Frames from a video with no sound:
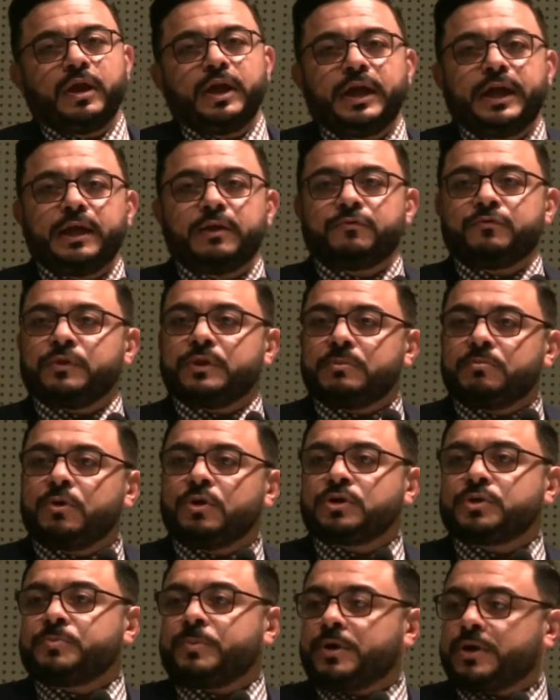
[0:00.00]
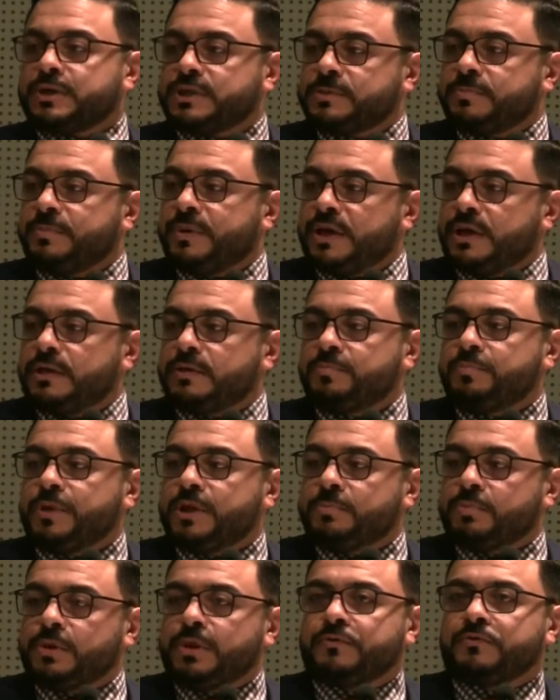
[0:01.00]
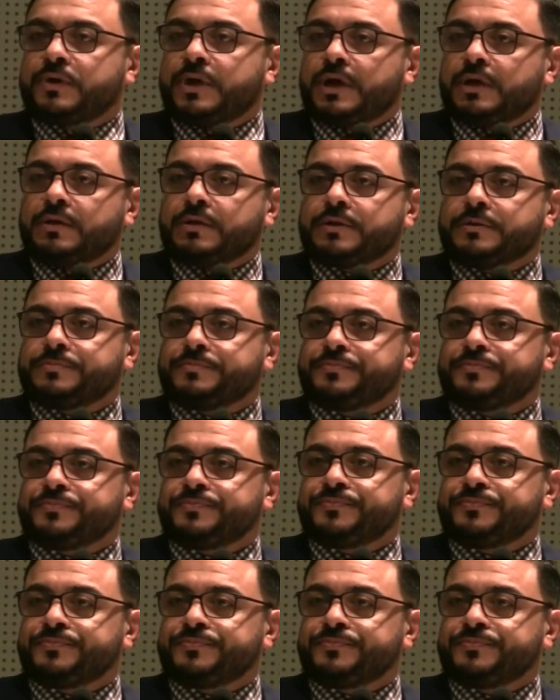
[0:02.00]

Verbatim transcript: and for the most part, it's been people of color.